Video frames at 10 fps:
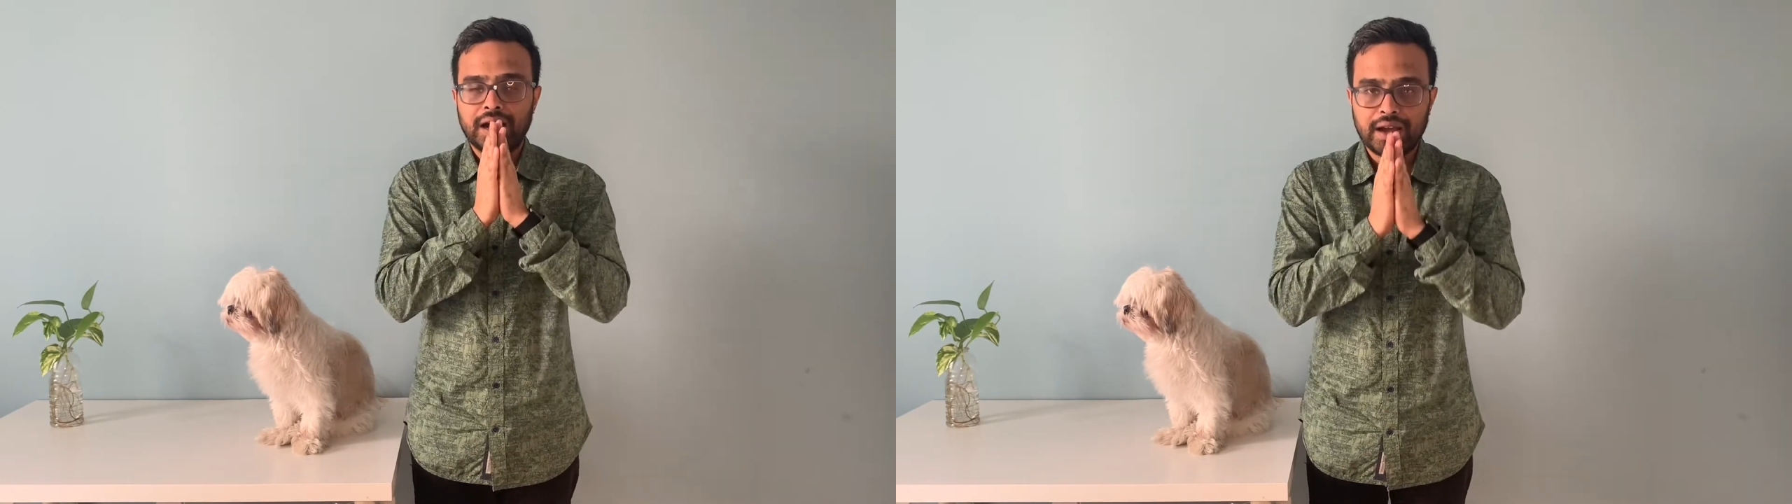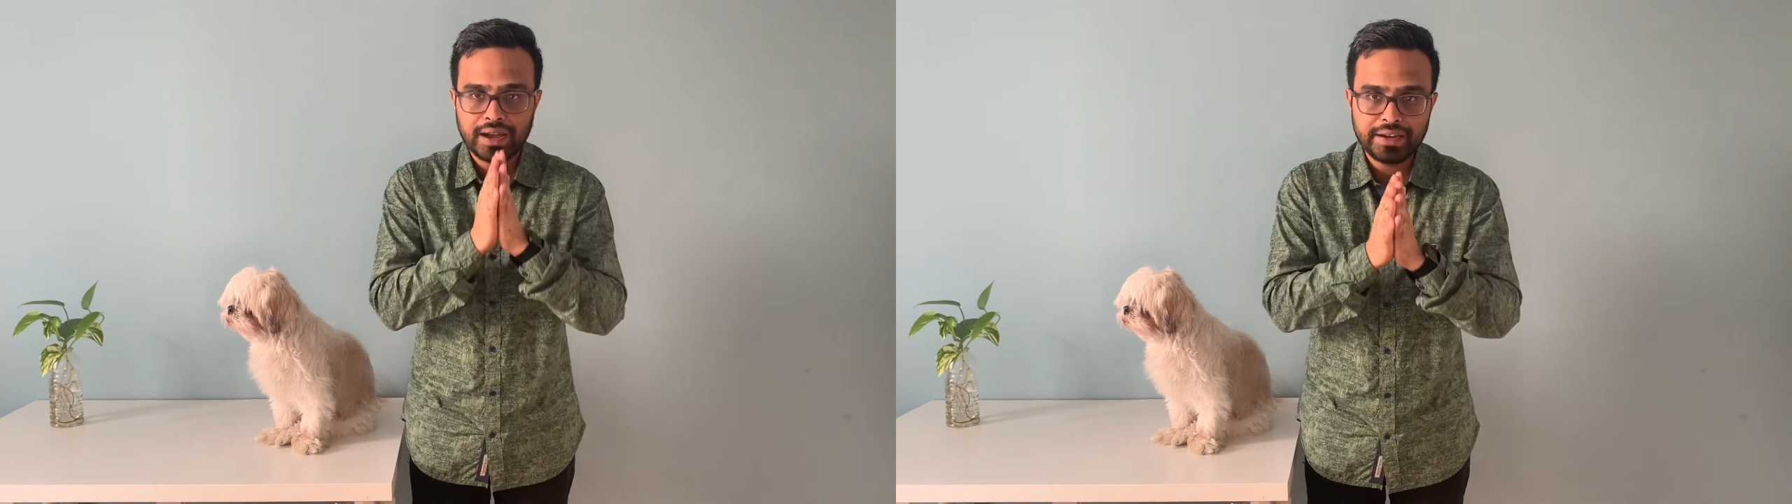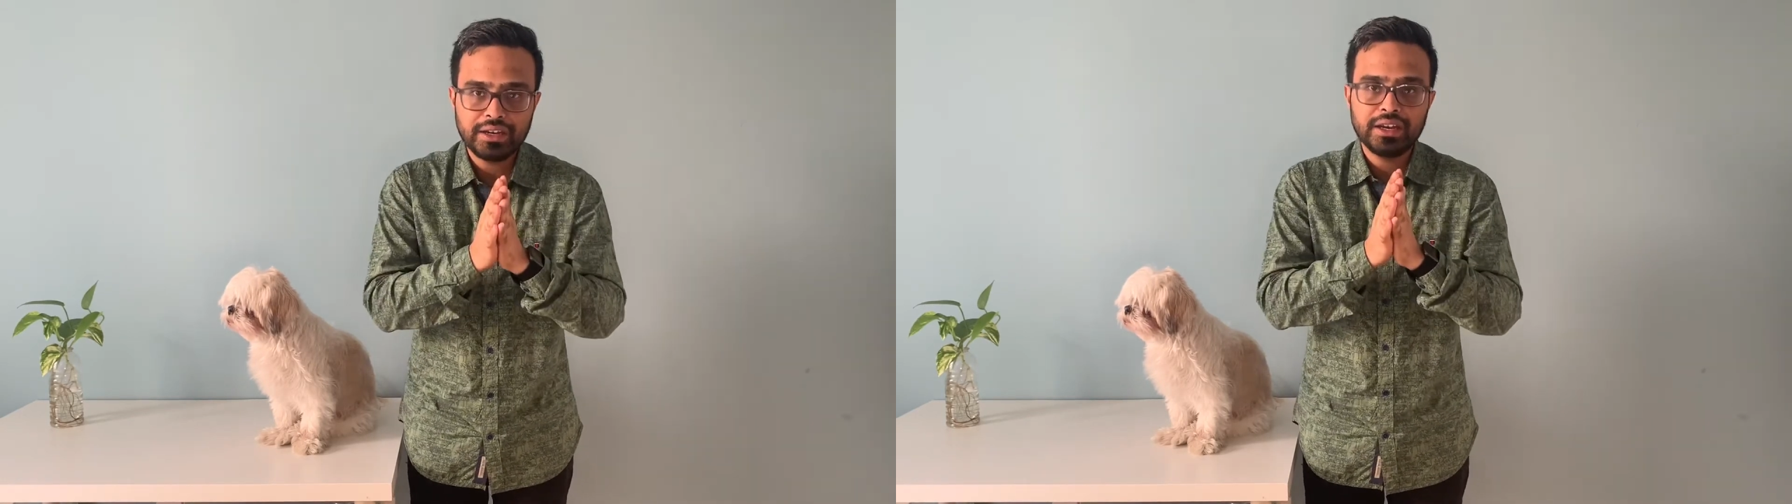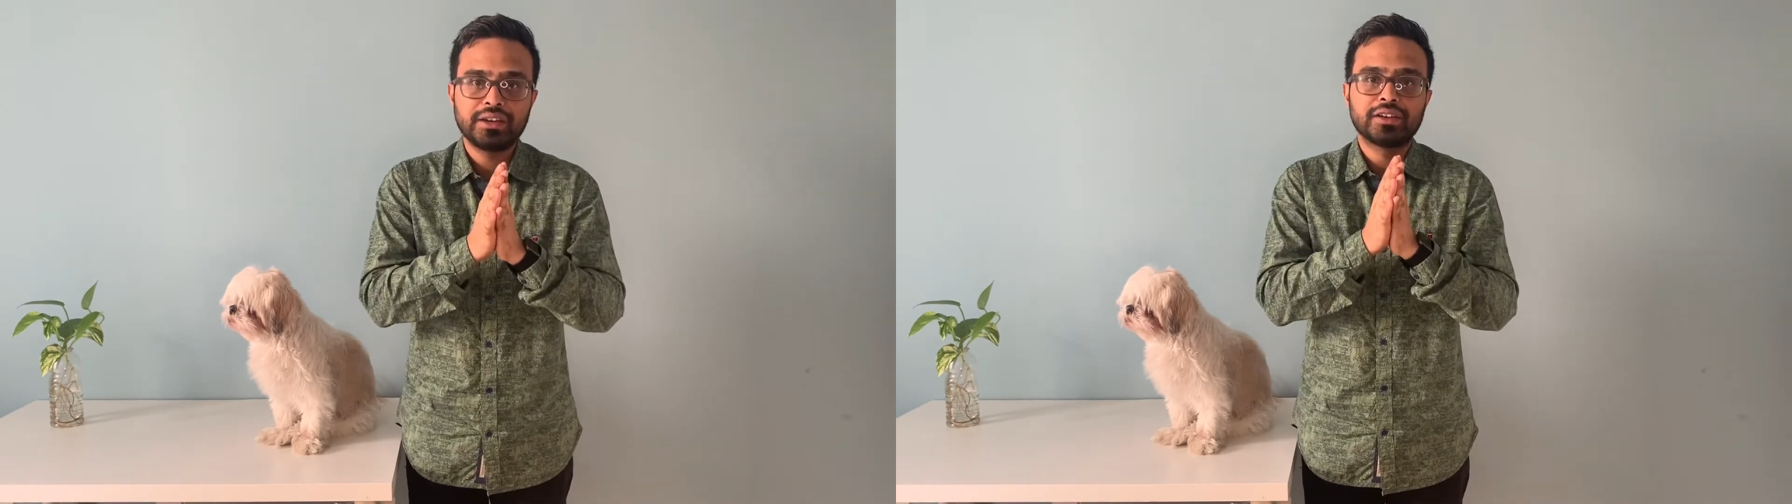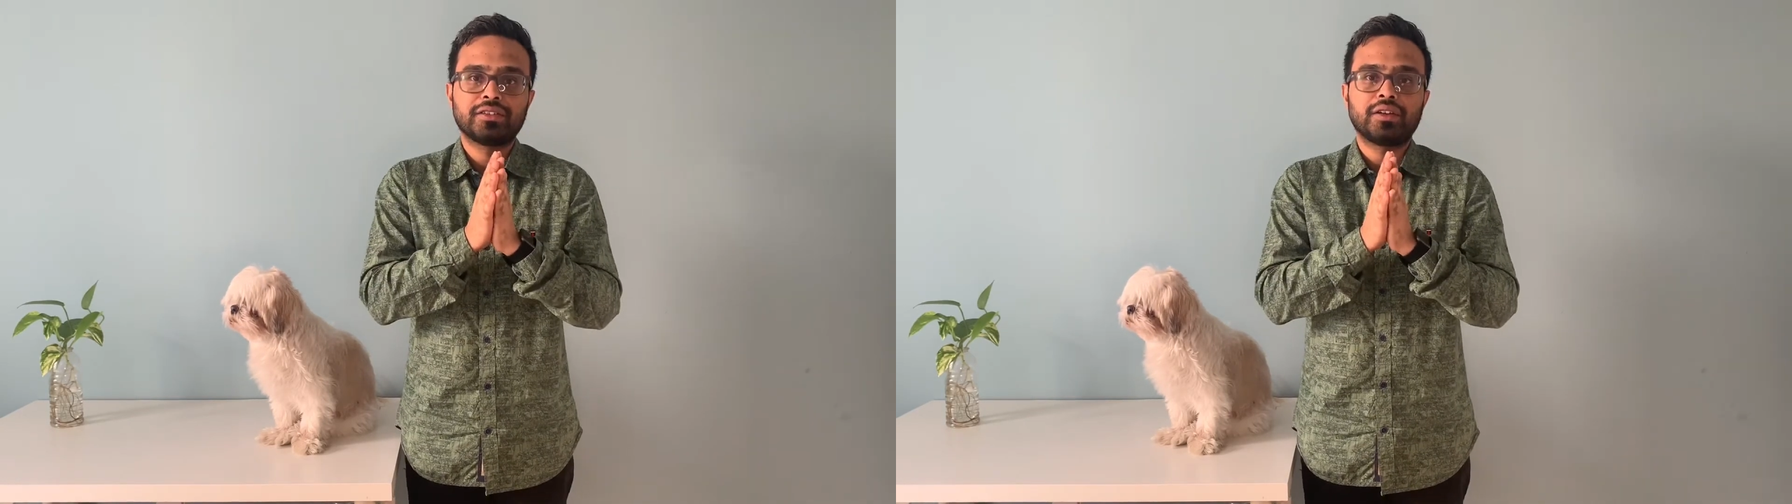IT
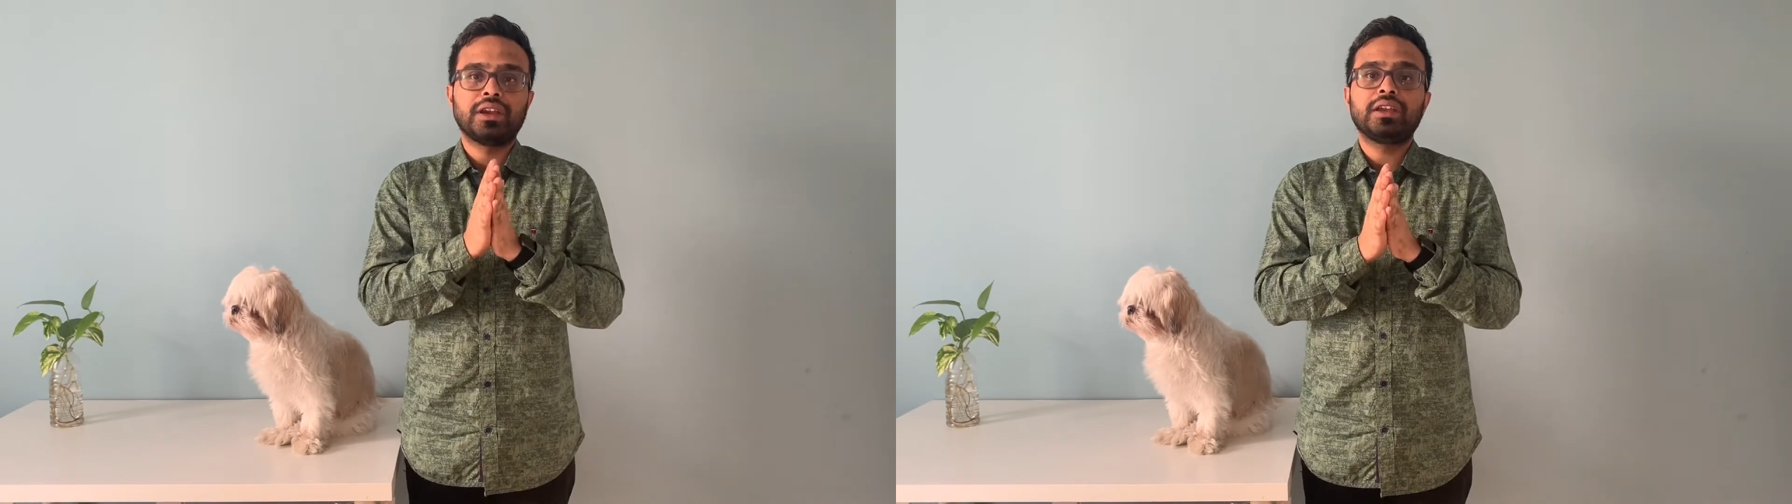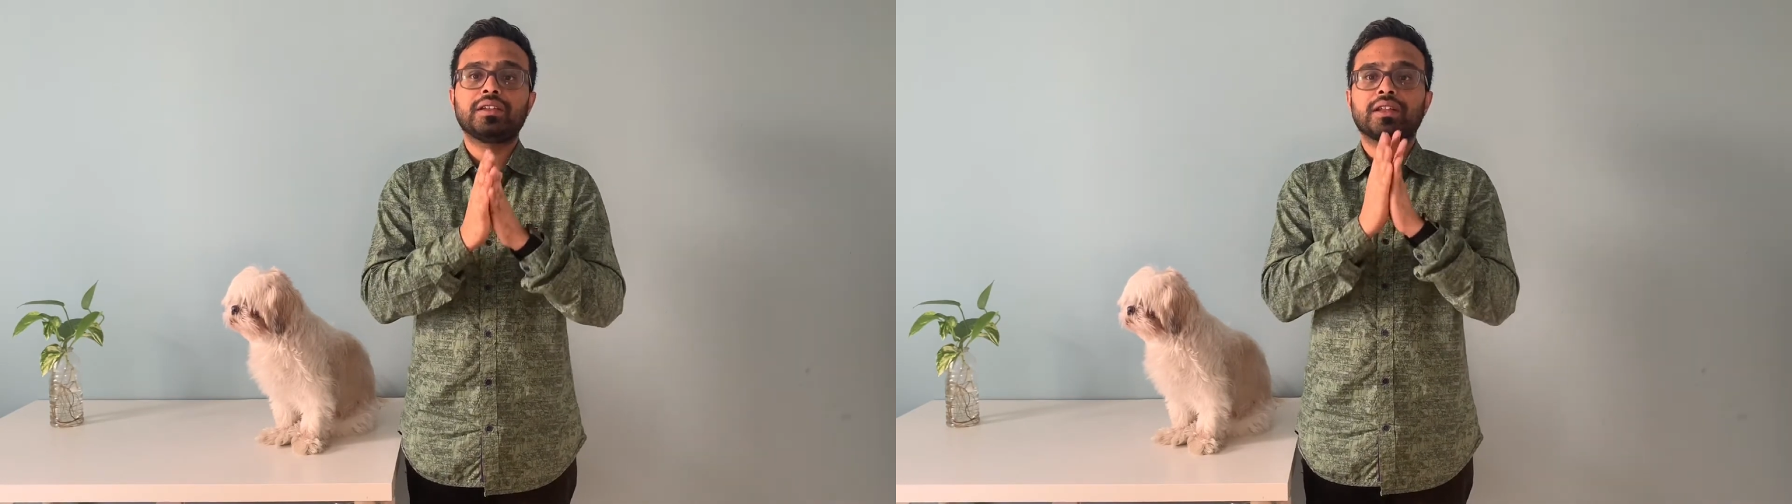industry,